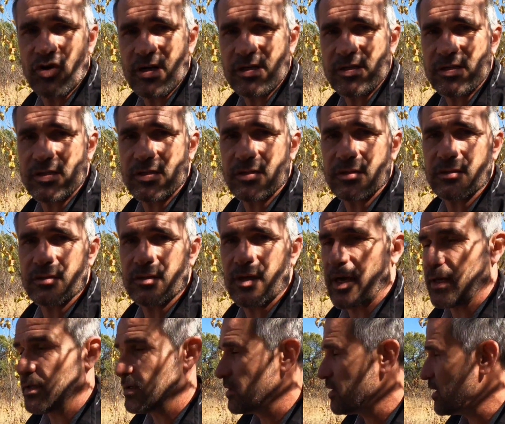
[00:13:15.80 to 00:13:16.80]
trust
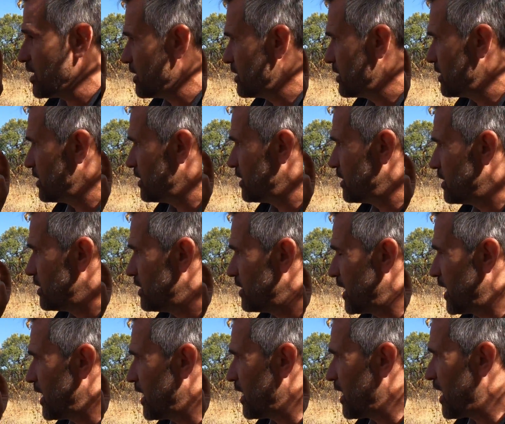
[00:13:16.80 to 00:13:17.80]
and
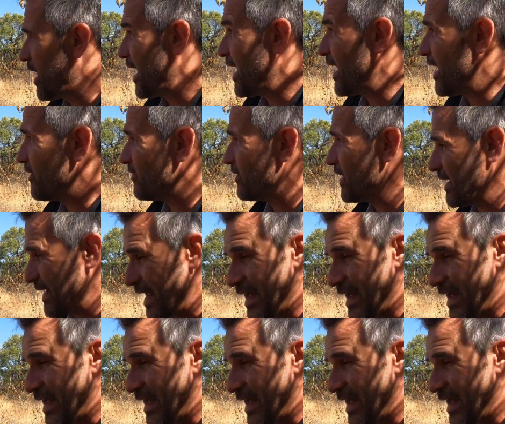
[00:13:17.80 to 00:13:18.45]
I have